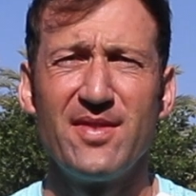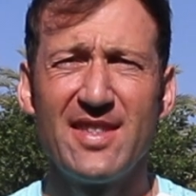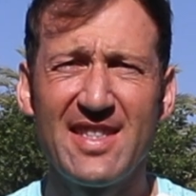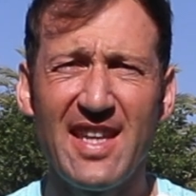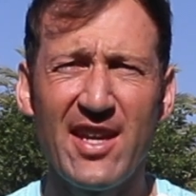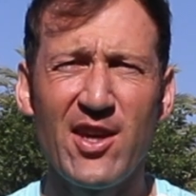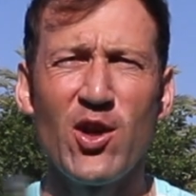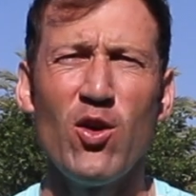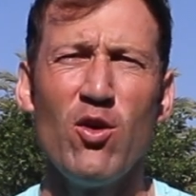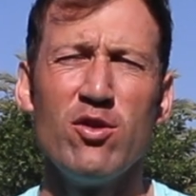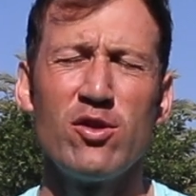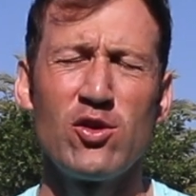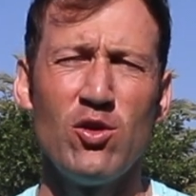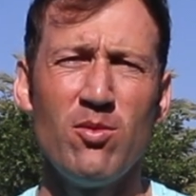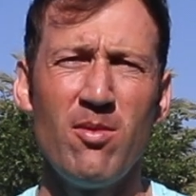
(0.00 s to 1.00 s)
Thank you all
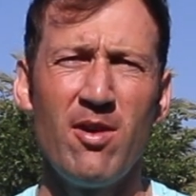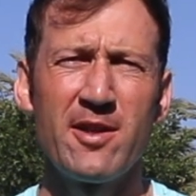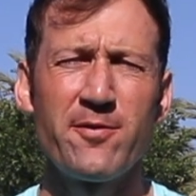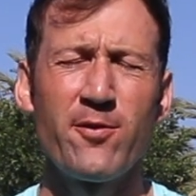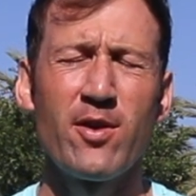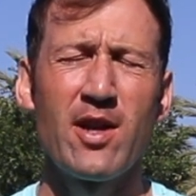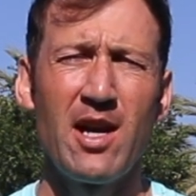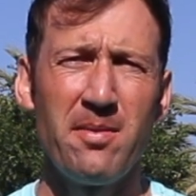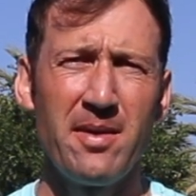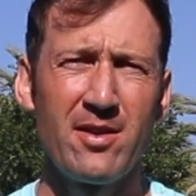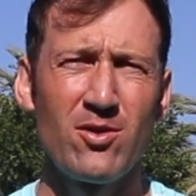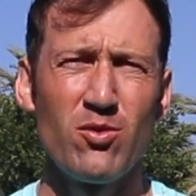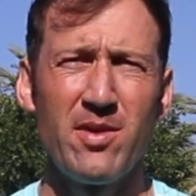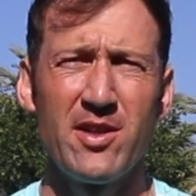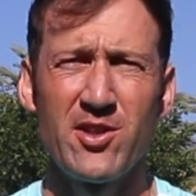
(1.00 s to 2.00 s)
so much for coming
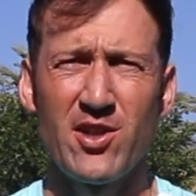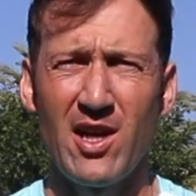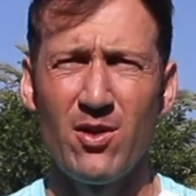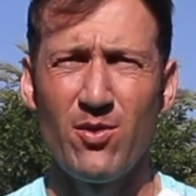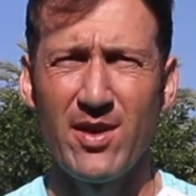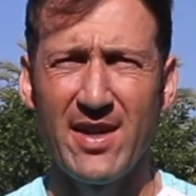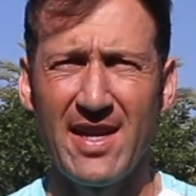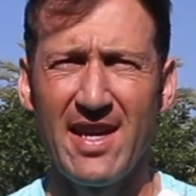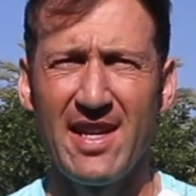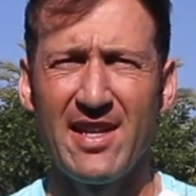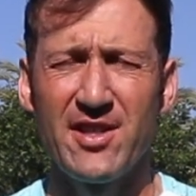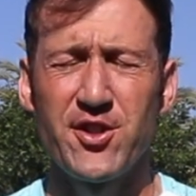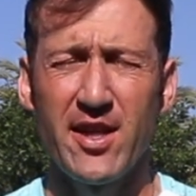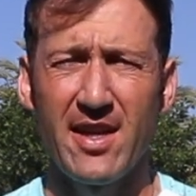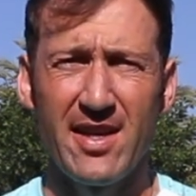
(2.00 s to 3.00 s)
to my channel again and
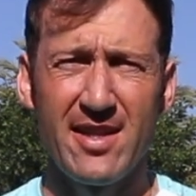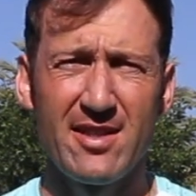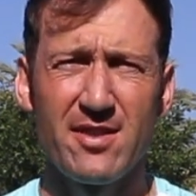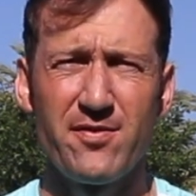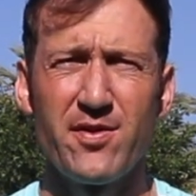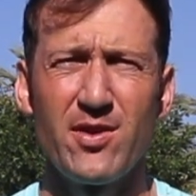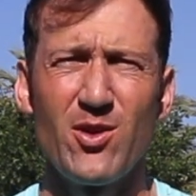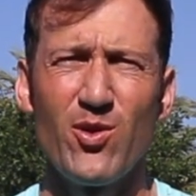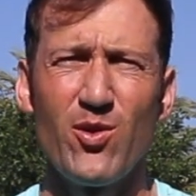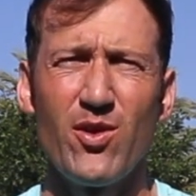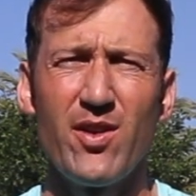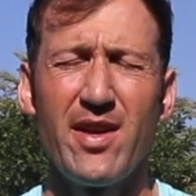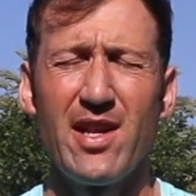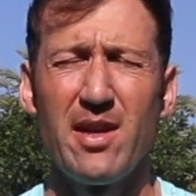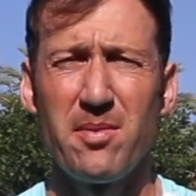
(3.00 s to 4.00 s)
checking this video,
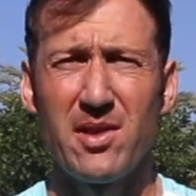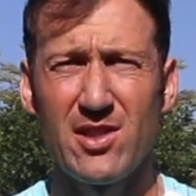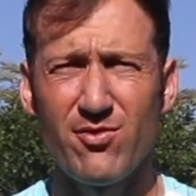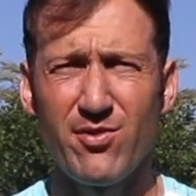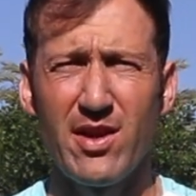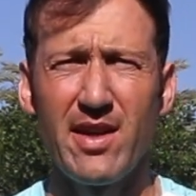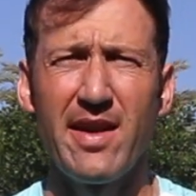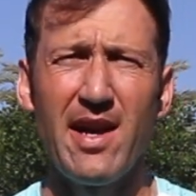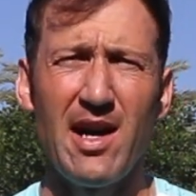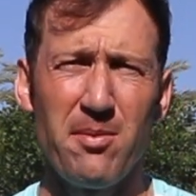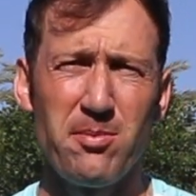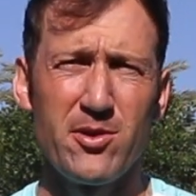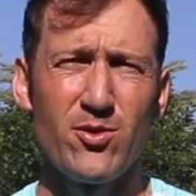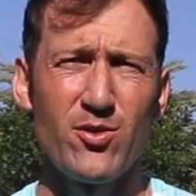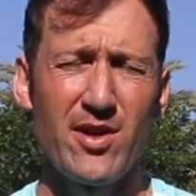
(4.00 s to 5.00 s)
and I'm extremely happy
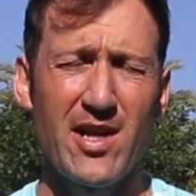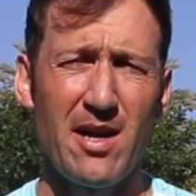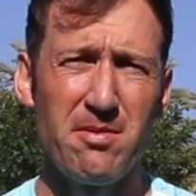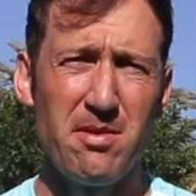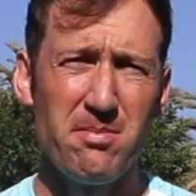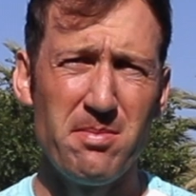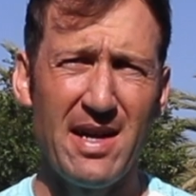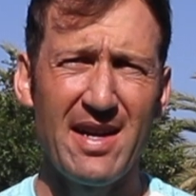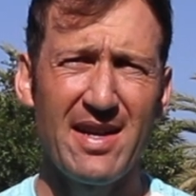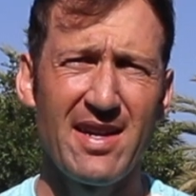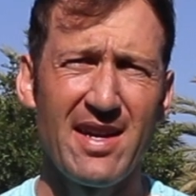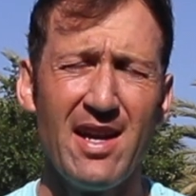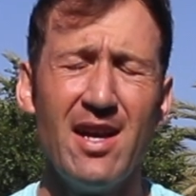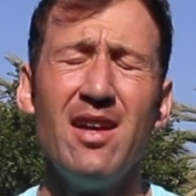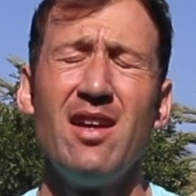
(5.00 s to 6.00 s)
that you're coming back,
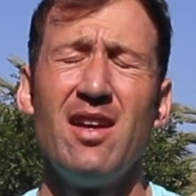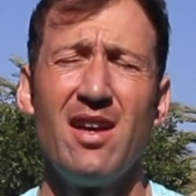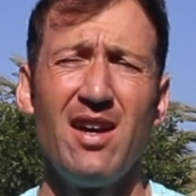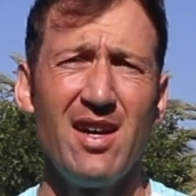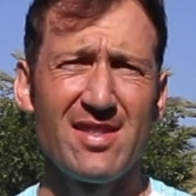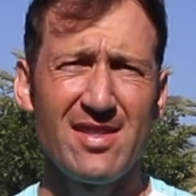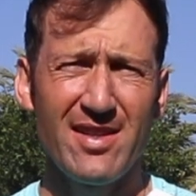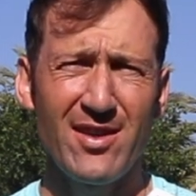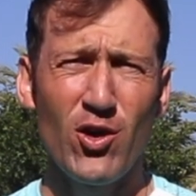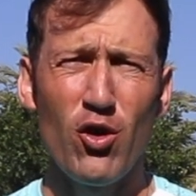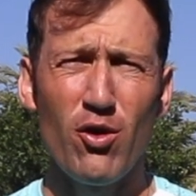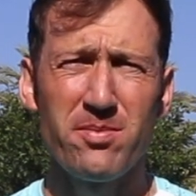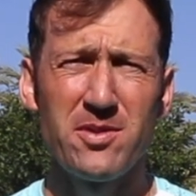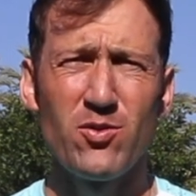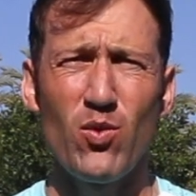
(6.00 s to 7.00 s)
as I
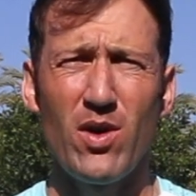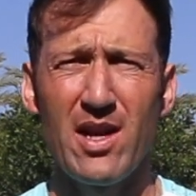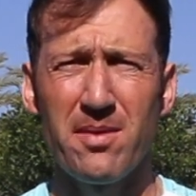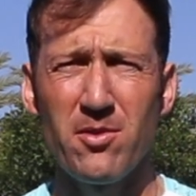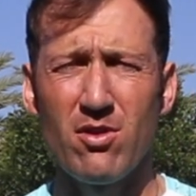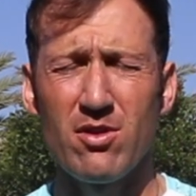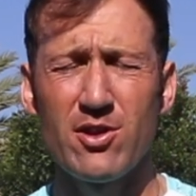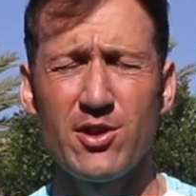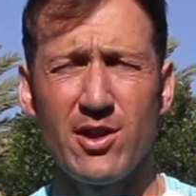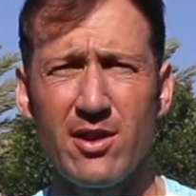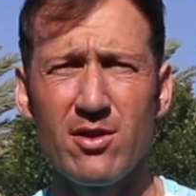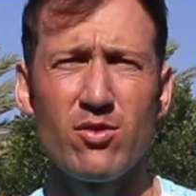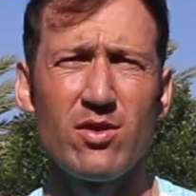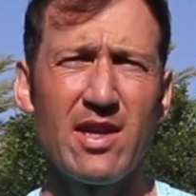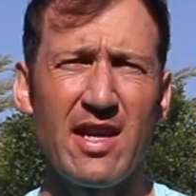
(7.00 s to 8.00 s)
hope that what I'm going to share
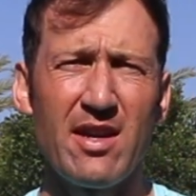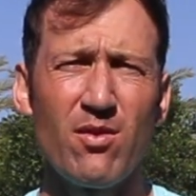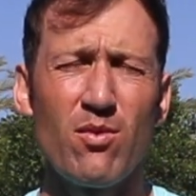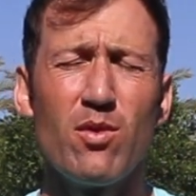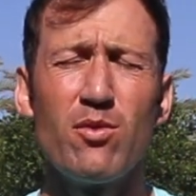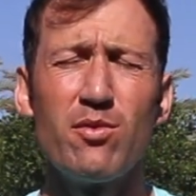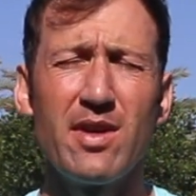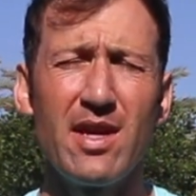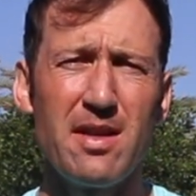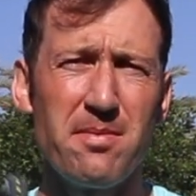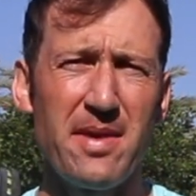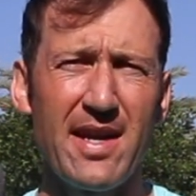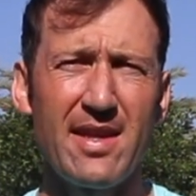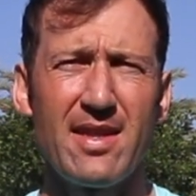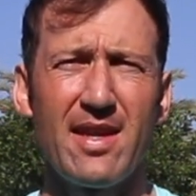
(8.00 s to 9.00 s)
today will really
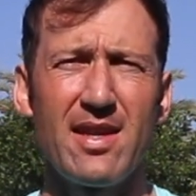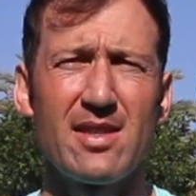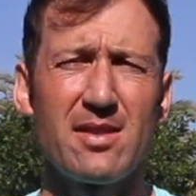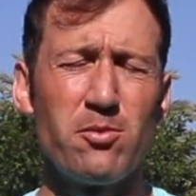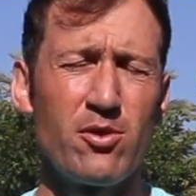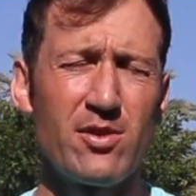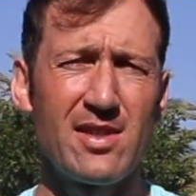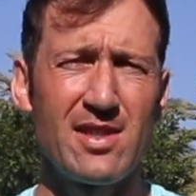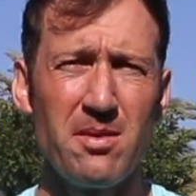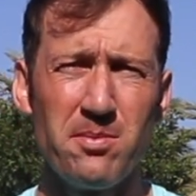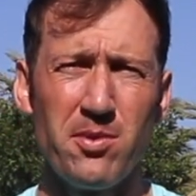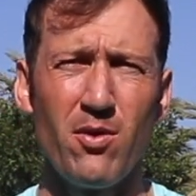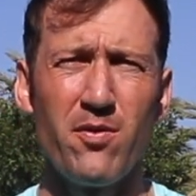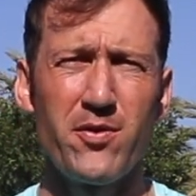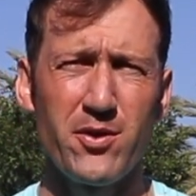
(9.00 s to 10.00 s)
make things more
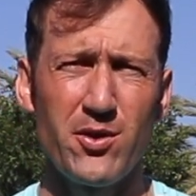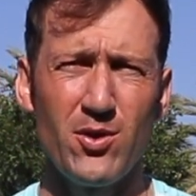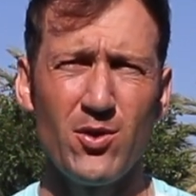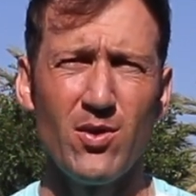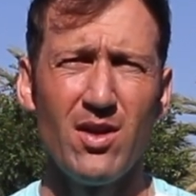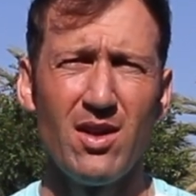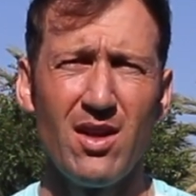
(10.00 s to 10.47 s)
simple for you,